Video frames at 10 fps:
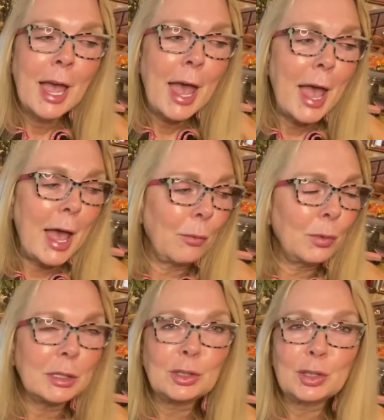and
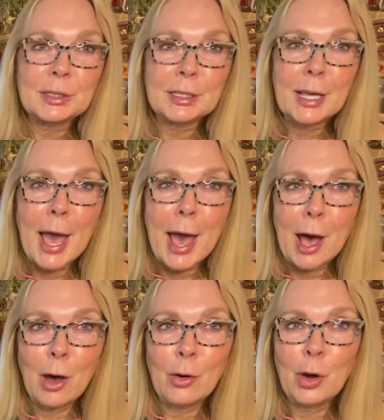we'll just see
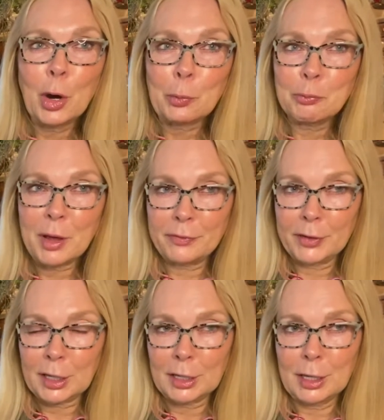how
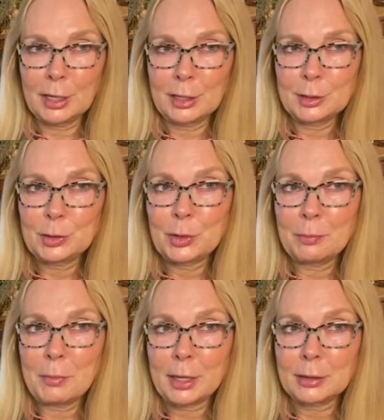horrific it is to
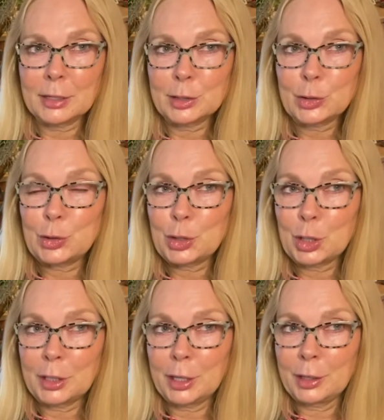make this
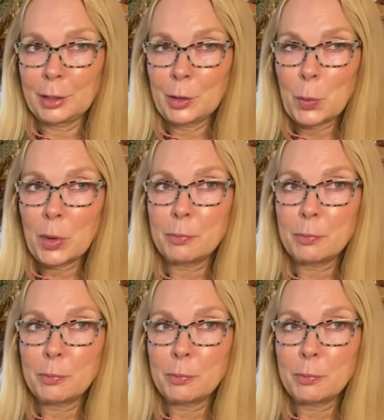chili with